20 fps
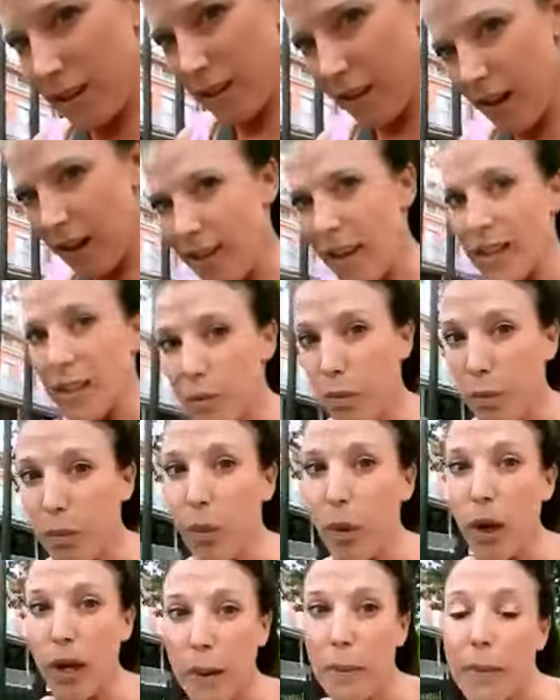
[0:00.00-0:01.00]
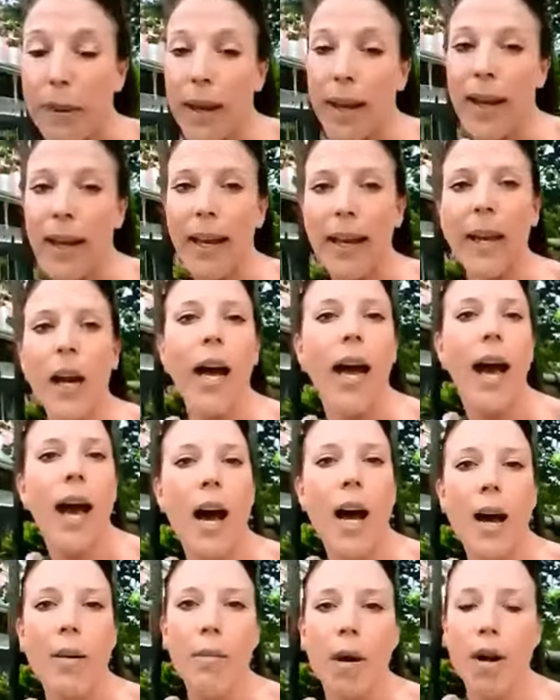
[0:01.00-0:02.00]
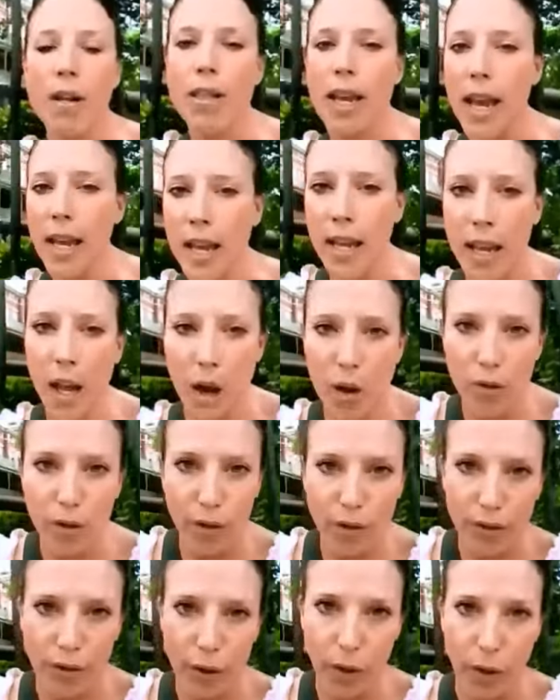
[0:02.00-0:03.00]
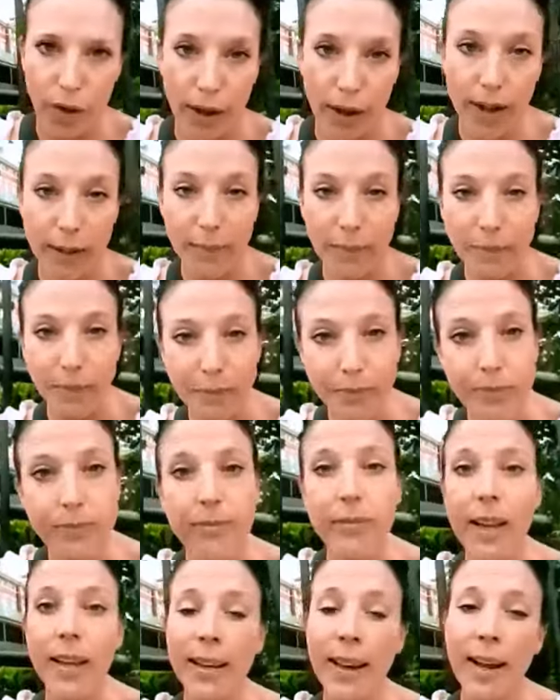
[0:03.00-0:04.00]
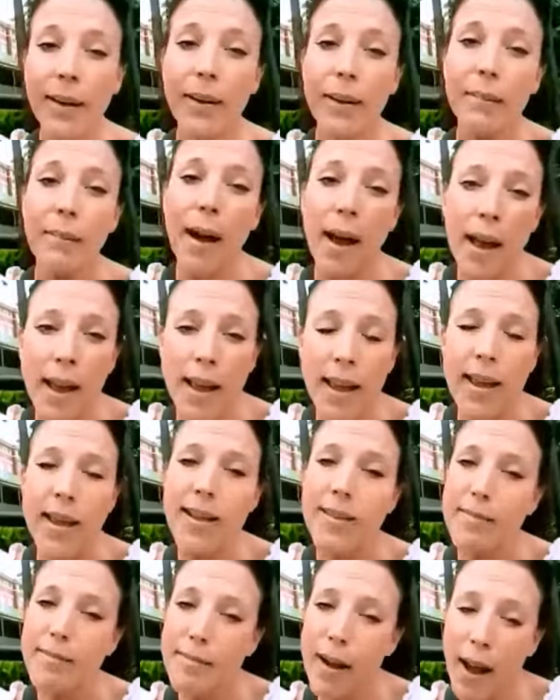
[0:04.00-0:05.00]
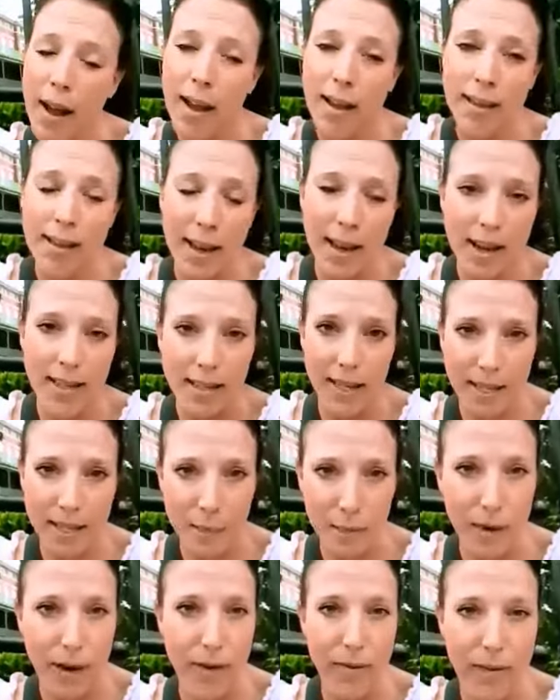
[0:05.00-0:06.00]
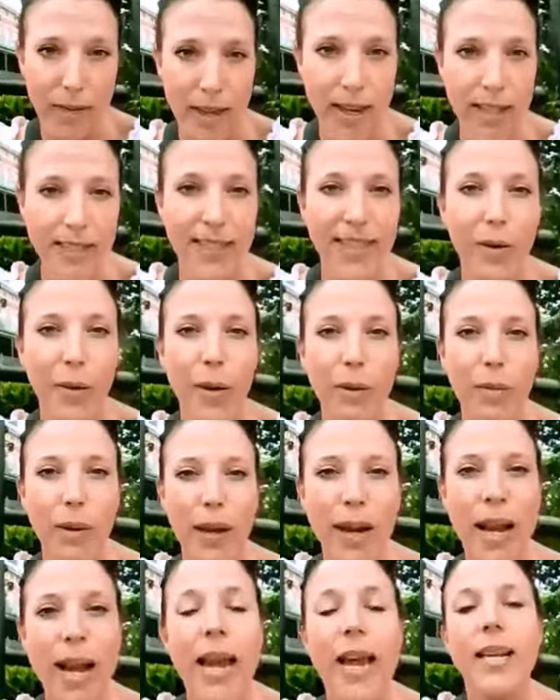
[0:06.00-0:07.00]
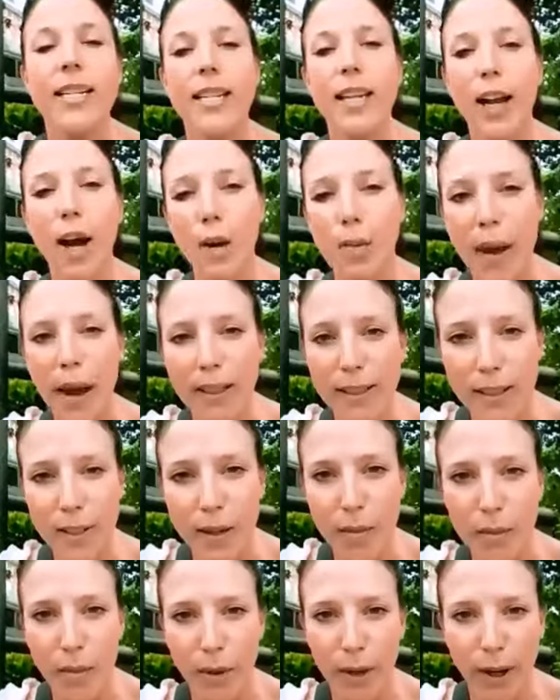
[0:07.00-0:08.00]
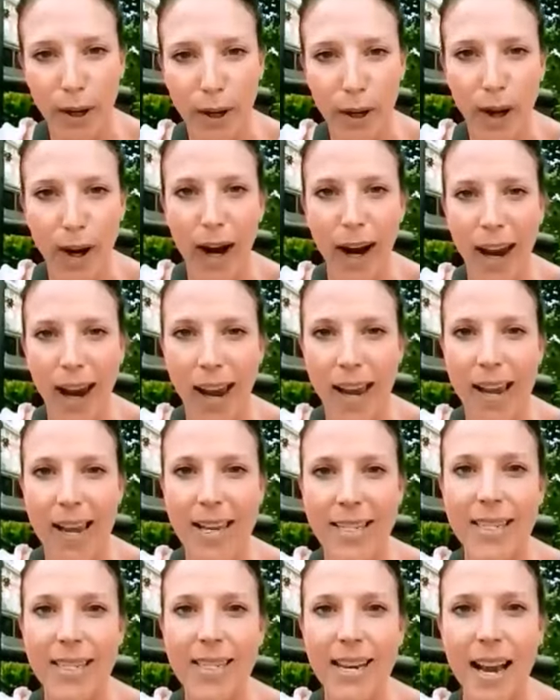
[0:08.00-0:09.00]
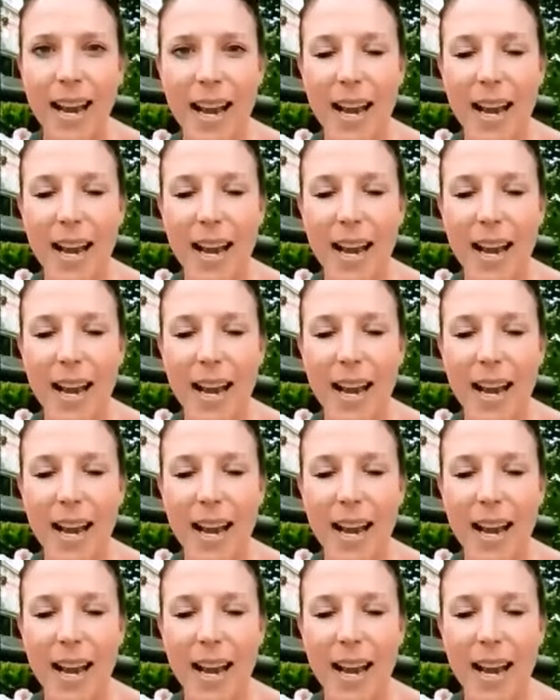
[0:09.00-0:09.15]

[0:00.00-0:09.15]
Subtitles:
okay, that's pretty big, are taking over Florida. Now, in my assessment of this would be to go back to the breeder and